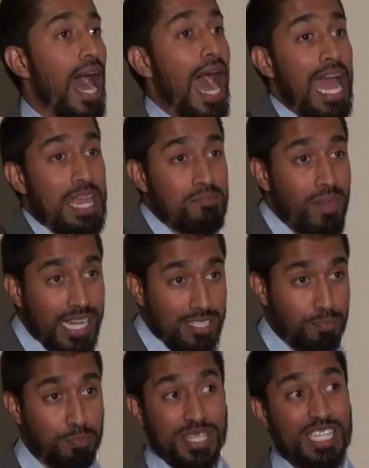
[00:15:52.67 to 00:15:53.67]
I might
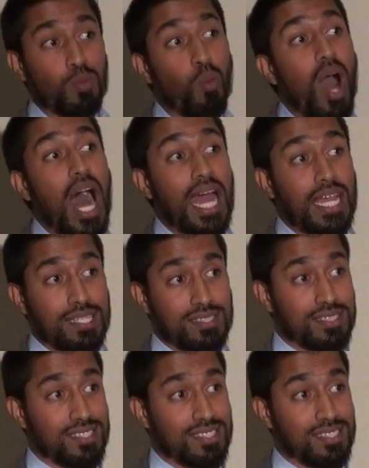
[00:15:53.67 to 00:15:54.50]
be wise,